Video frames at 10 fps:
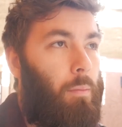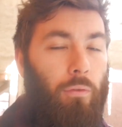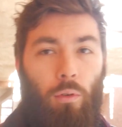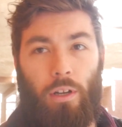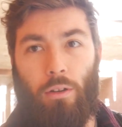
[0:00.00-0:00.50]

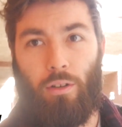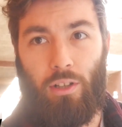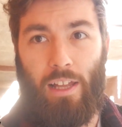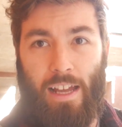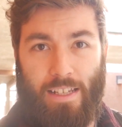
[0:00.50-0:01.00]
Before I go to
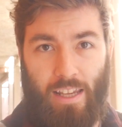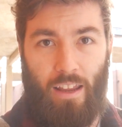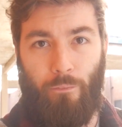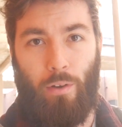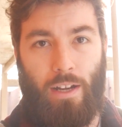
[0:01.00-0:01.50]
class
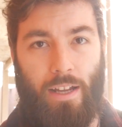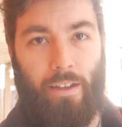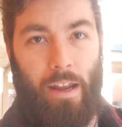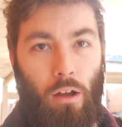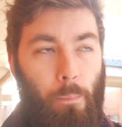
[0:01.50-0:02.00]
and find
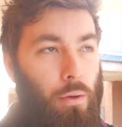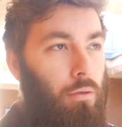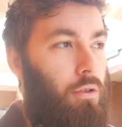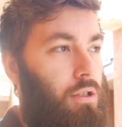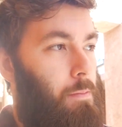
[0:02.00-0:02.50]
out how
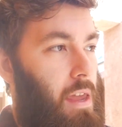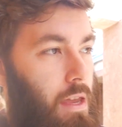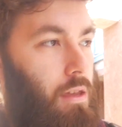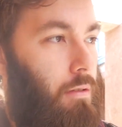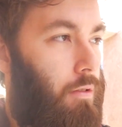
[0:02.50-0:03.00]
pooters
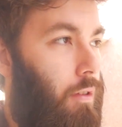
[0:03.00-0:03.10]
make